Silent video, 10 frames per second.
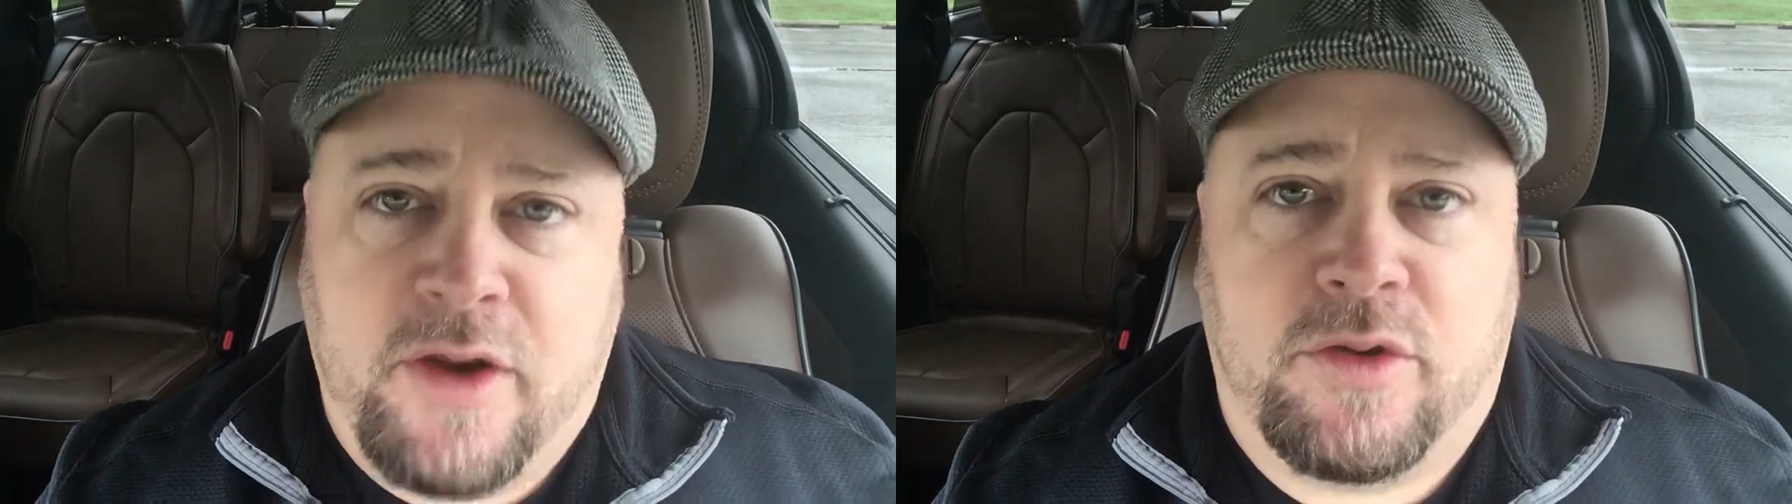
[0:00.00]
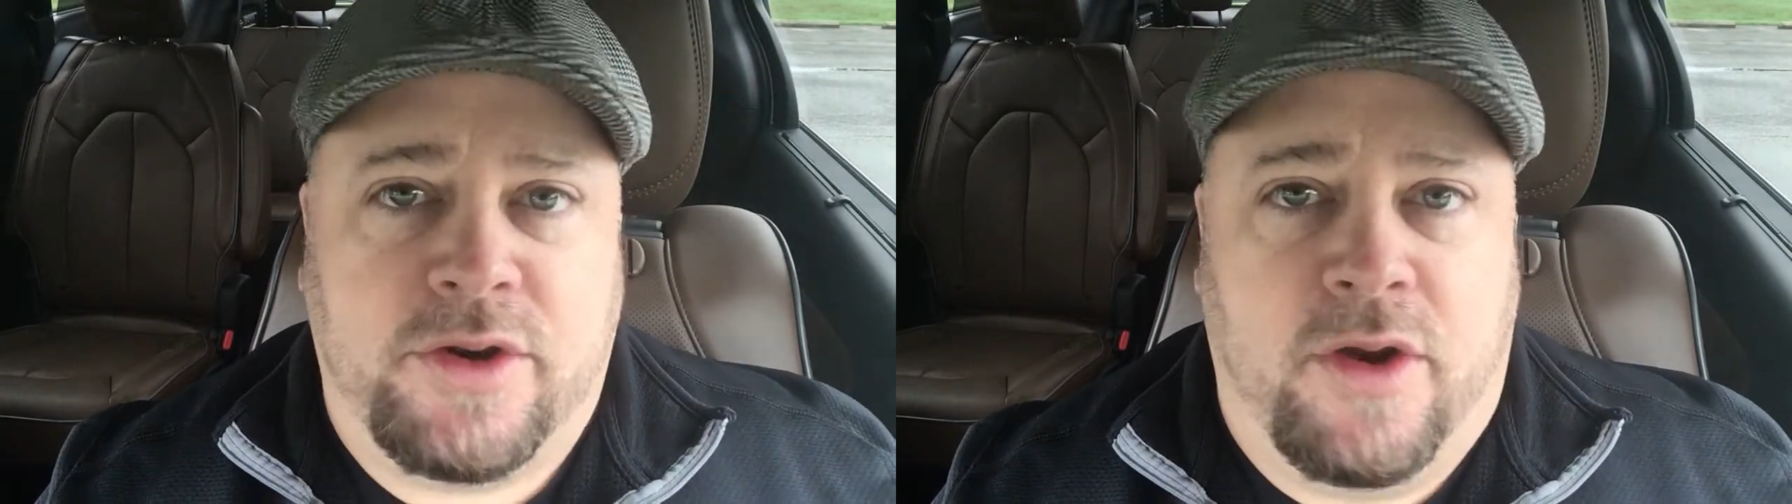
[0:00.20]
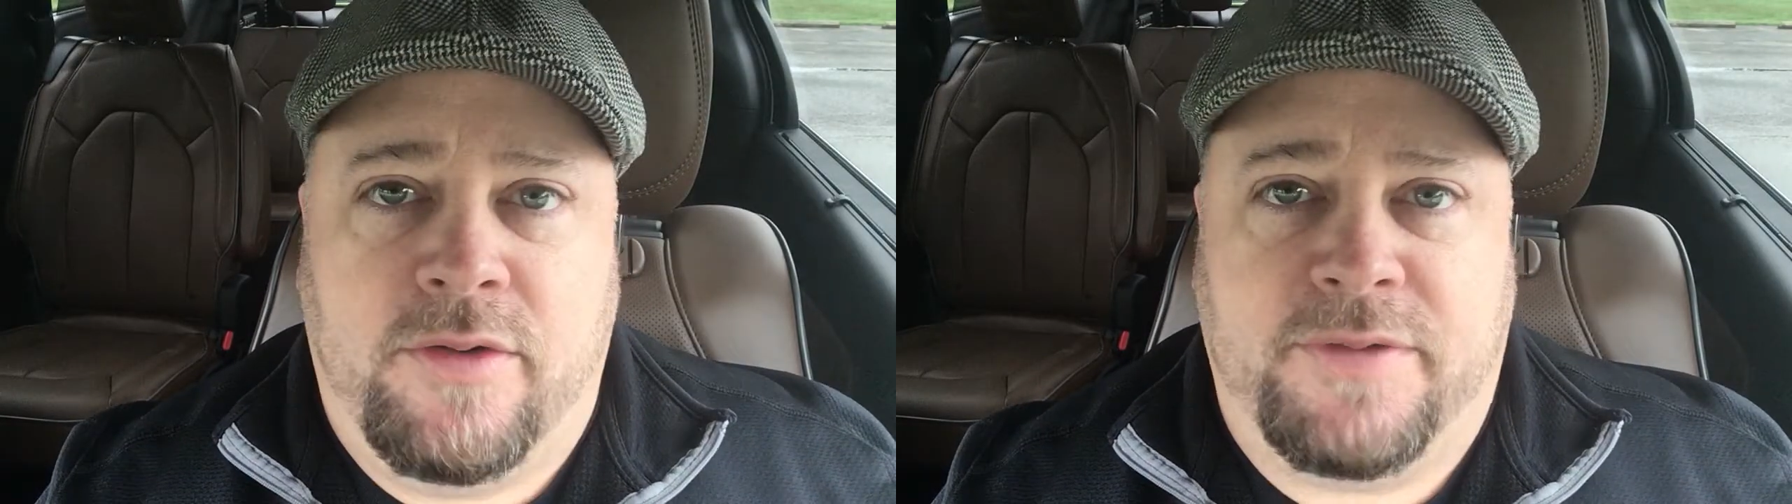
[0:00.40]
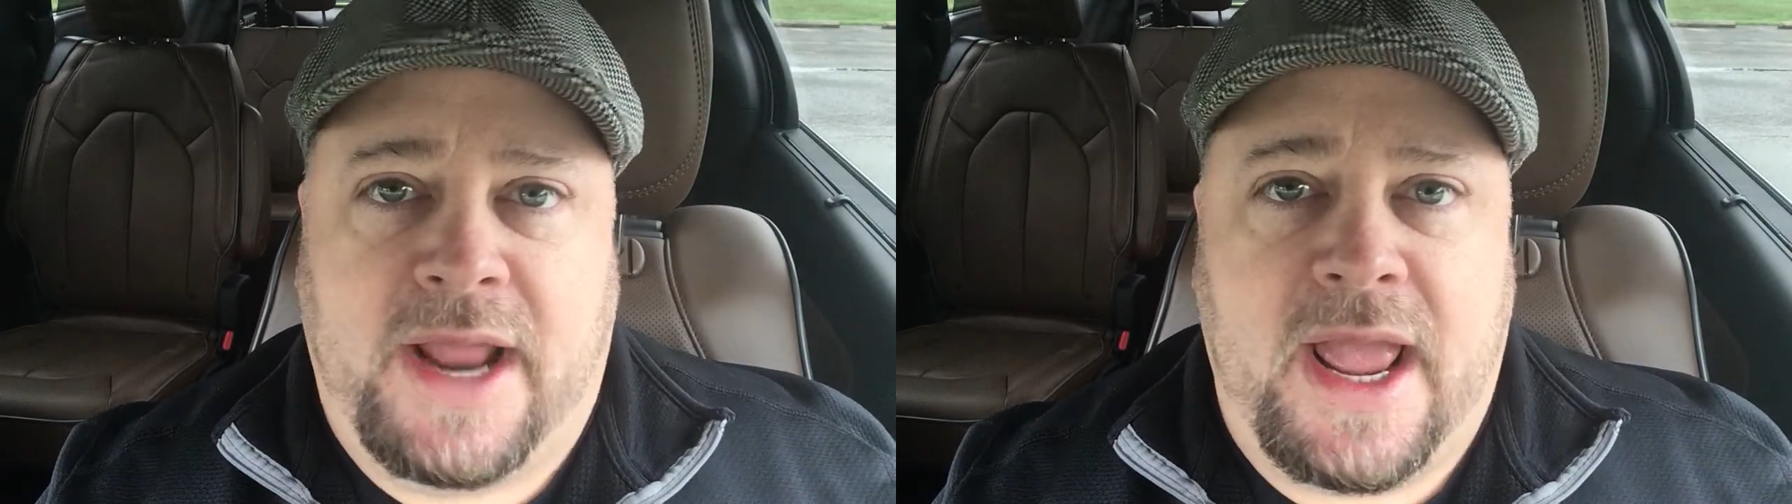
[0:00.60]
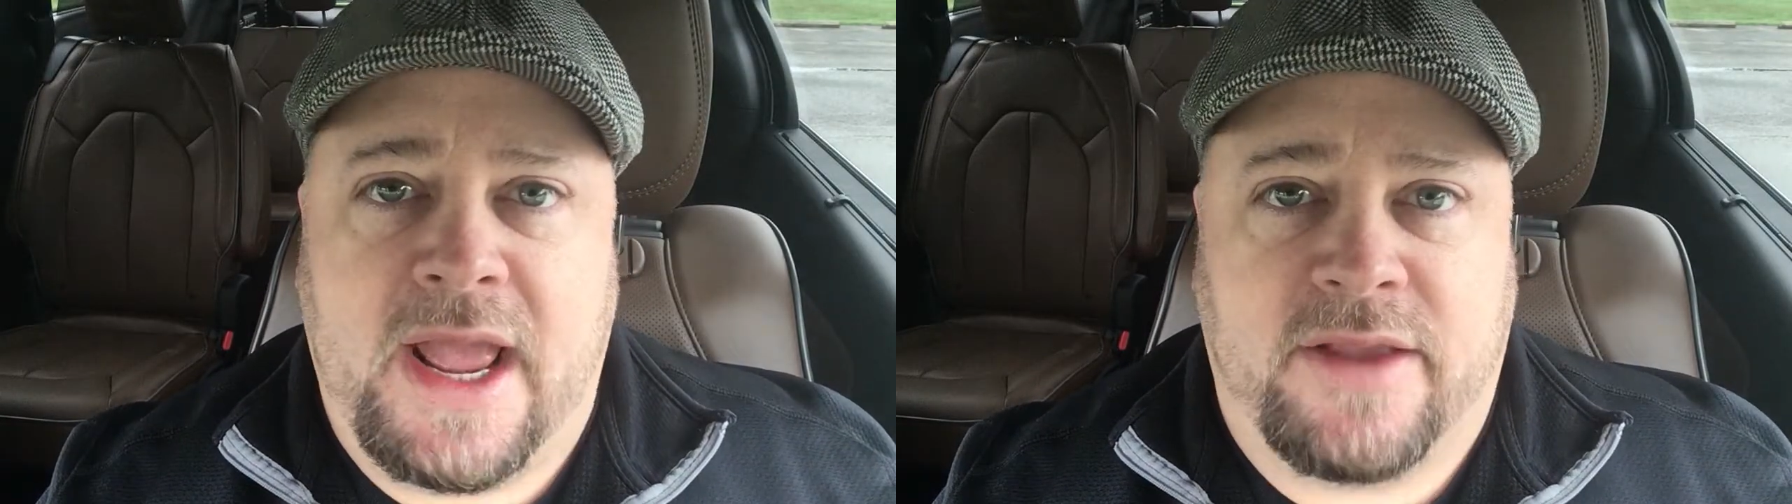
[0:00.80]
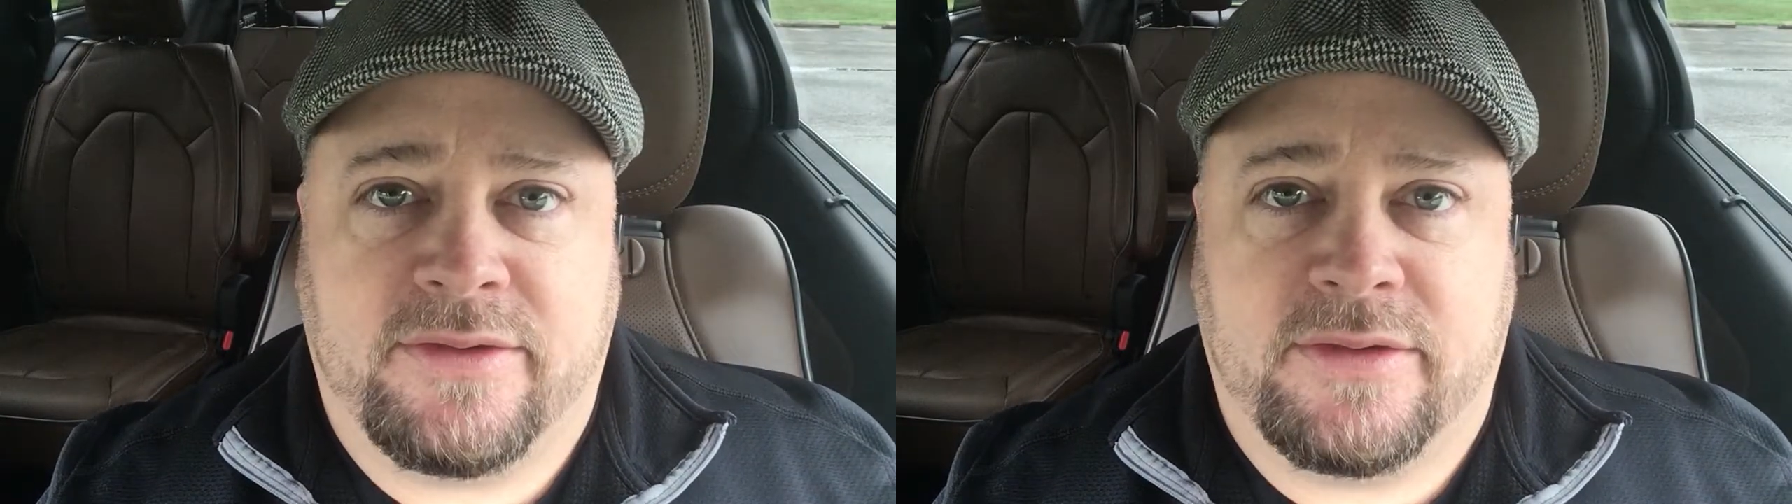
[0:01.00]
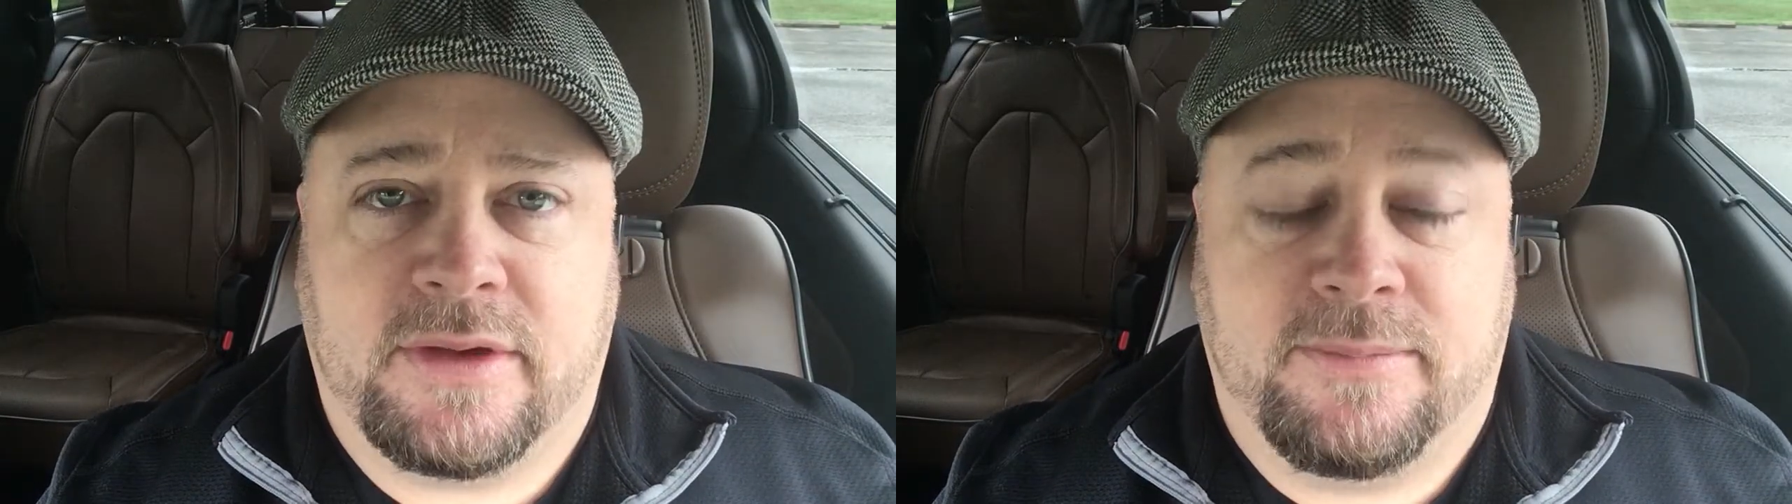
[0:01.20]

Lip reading: don't know if it has.